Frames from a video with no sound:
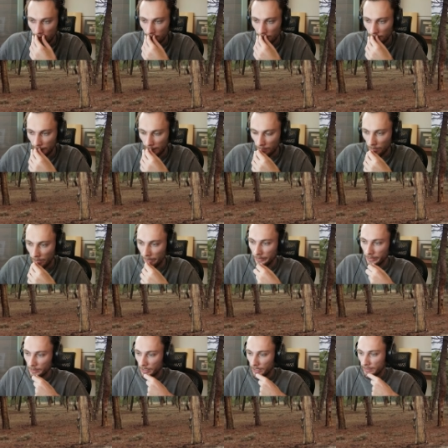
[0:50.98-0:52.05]
I love
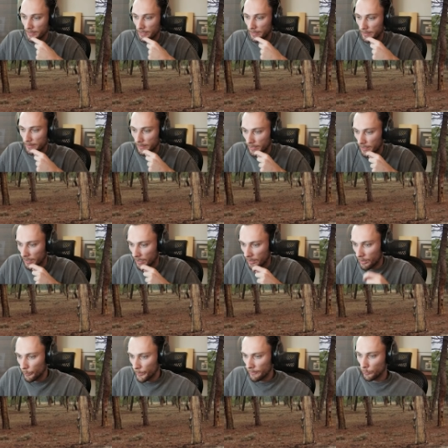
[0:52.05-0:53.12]
good locks like this.
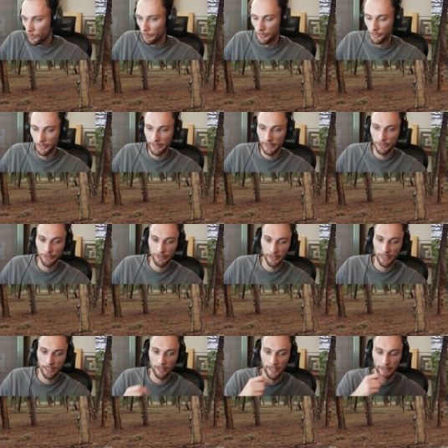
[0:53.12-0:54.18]
We have rubber trees. Interesting.
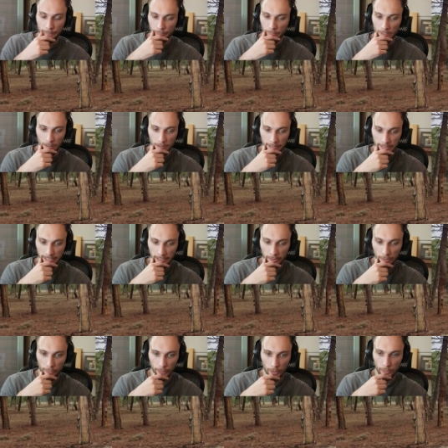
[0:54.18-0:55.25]
Okay side of the
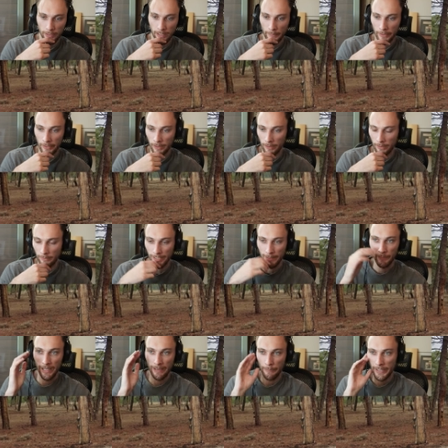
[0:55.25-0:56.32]
road, I mean, like
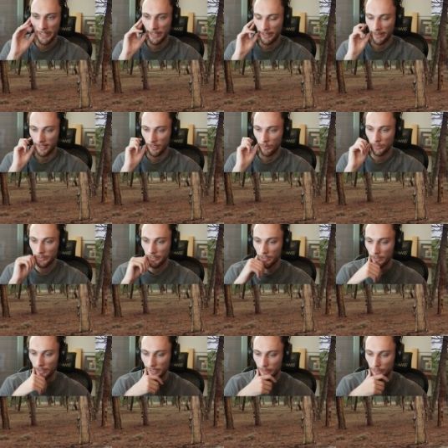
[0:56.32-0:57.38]
my immediate thought was like,
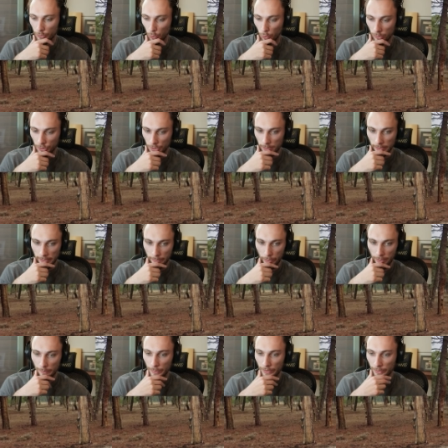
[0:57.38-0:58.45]
okay, Georgia or
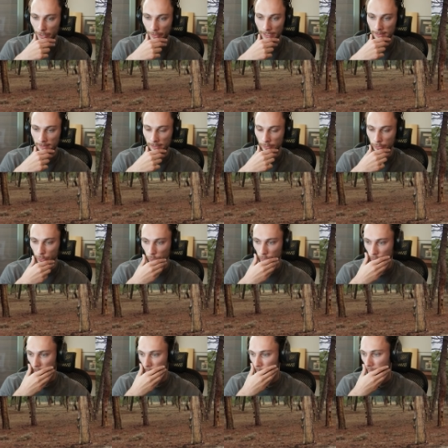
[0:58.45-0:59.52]
something, but no, that's never
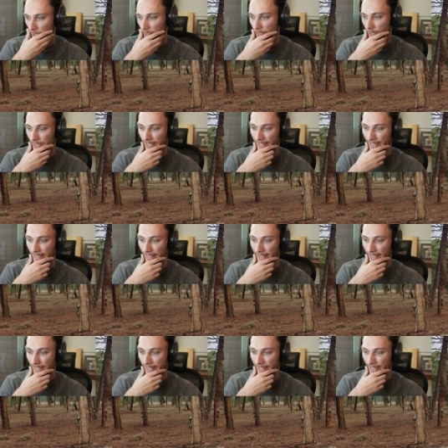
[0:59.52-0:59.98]
Georgia. And